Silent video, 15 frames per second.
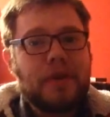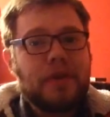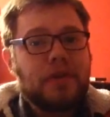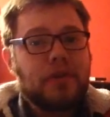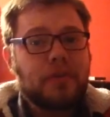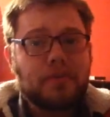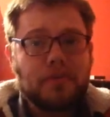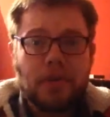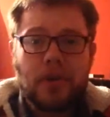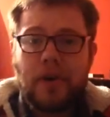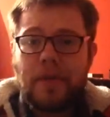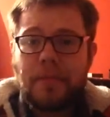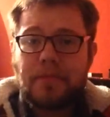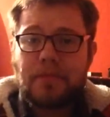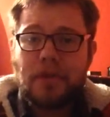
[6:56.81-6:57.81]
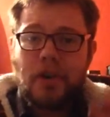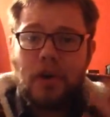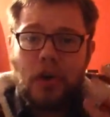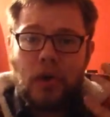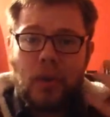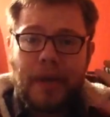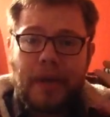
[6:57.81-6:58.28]
Sometimes
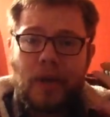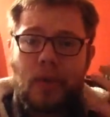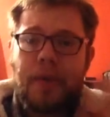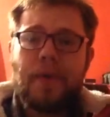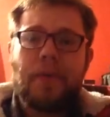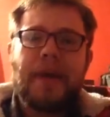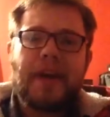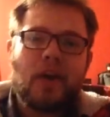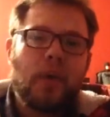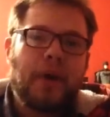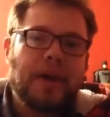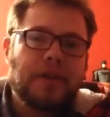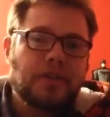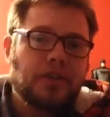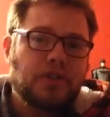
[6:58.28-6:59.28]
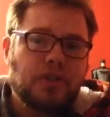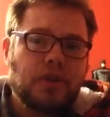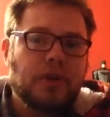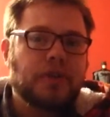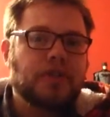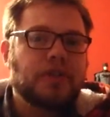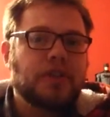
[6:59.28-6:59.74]
we quick, we're quick to
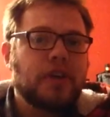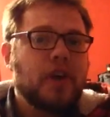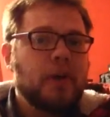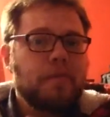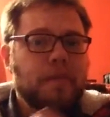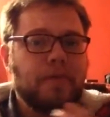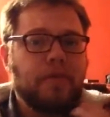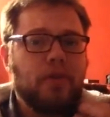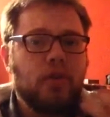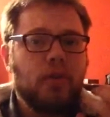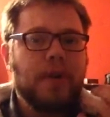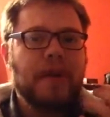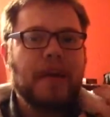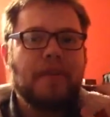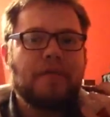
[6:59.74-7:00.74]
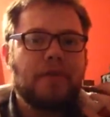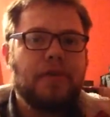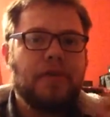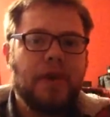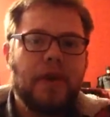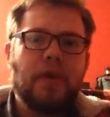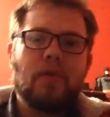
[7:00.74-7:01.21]
judge before we
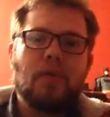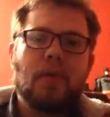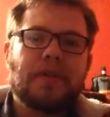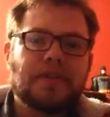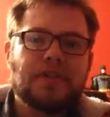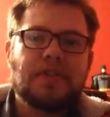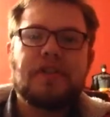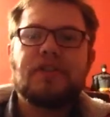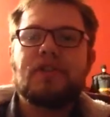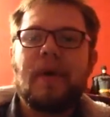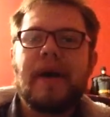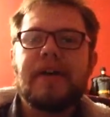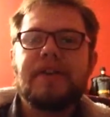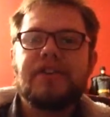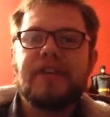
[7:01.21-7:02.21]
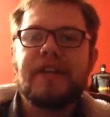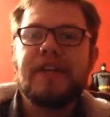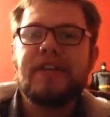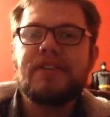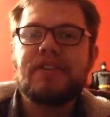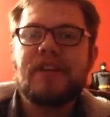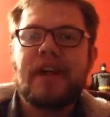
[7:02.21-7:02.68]
even know the situation
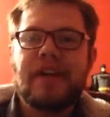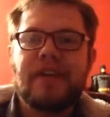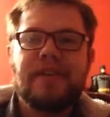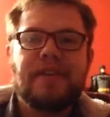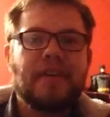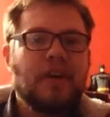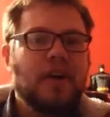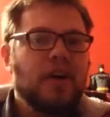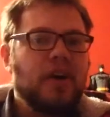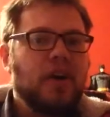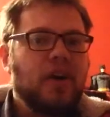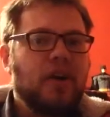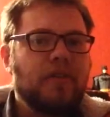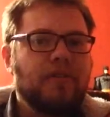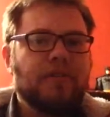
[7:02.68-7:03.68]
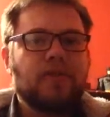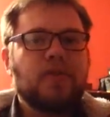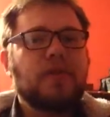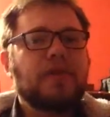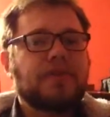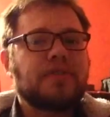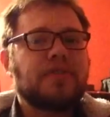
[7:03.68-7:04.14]
is. And
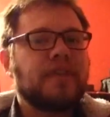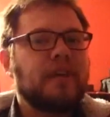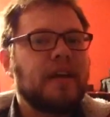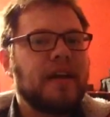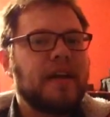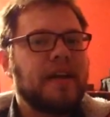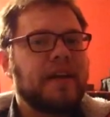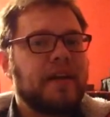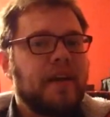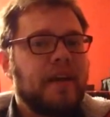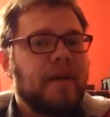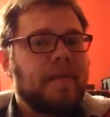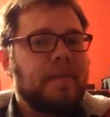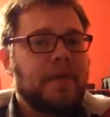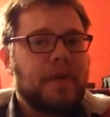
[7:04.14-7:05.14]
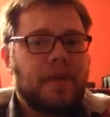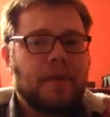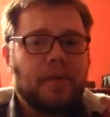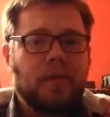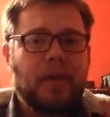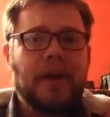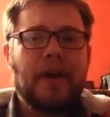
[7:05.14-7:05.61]
unfortunately,
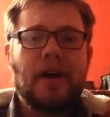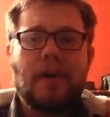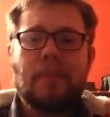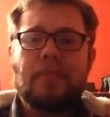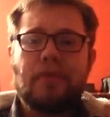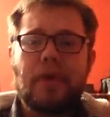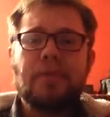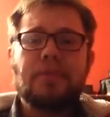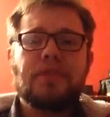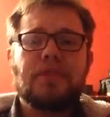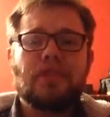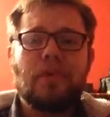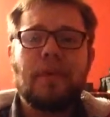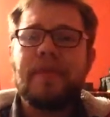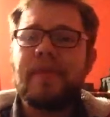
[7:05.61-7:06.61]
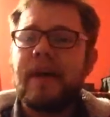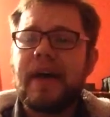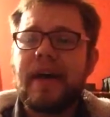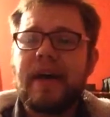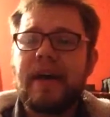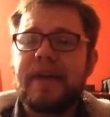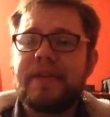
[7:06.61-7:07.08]
we are prone to doing
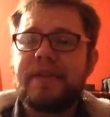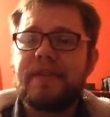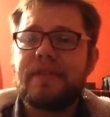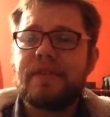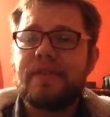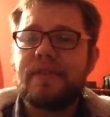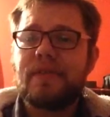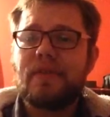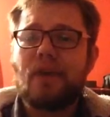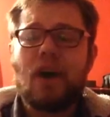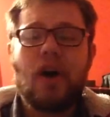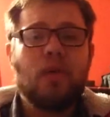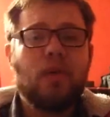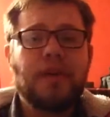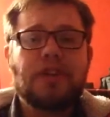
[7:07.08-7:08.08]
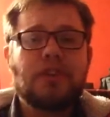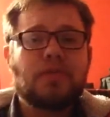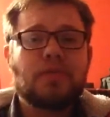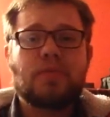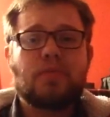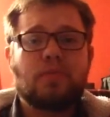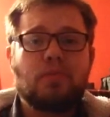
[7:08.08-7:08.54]
that. And I
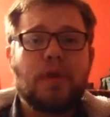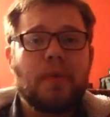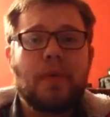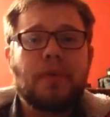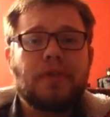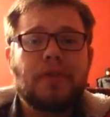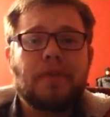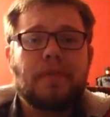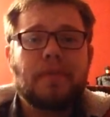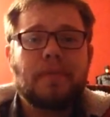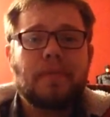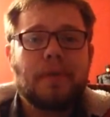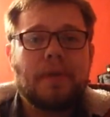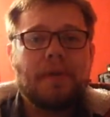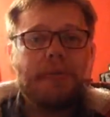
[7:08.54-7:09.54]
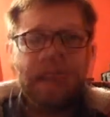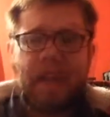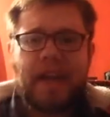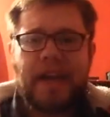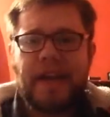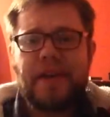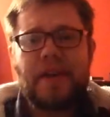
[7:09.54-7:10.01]
wish we wouldn't. But
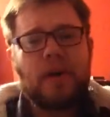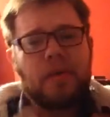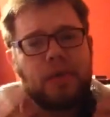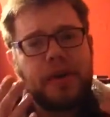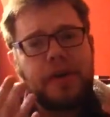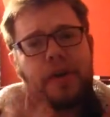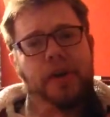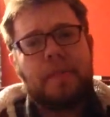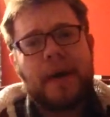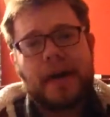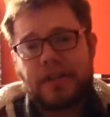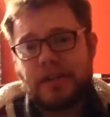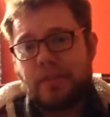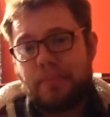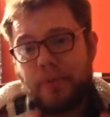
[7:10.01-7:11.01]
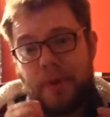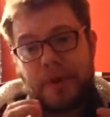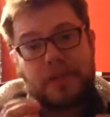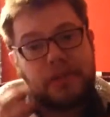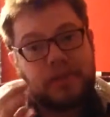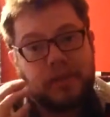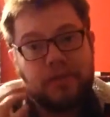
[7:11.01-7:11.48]
again, I'm going to go back to the
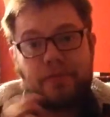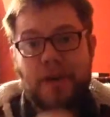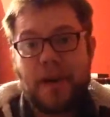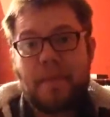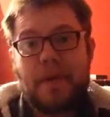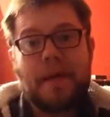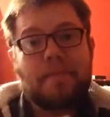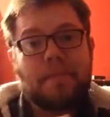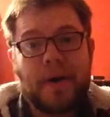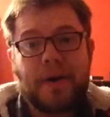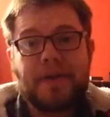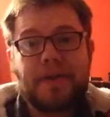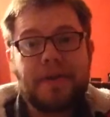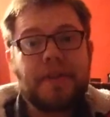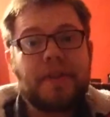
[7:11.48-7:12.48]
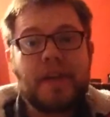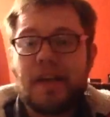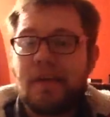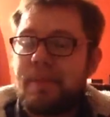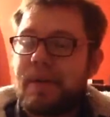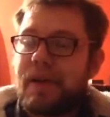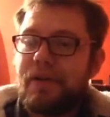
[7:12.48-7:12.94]
point of the family bond
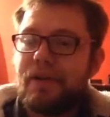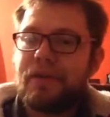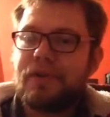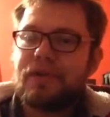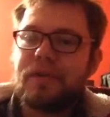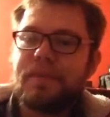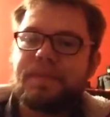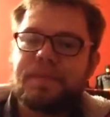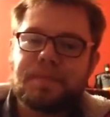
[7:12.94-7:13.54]
thing, because